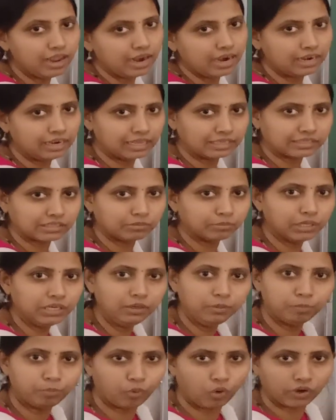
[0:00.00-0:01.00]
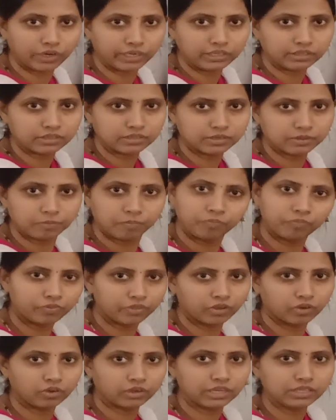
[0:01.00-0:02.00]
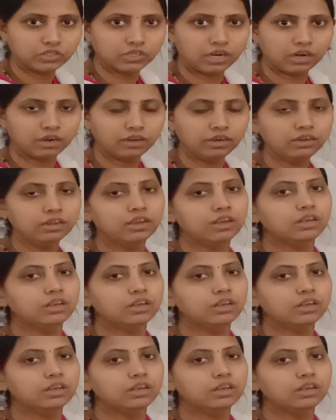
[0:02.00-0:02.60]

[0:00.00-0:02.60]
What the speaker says: decimal point. Okay children.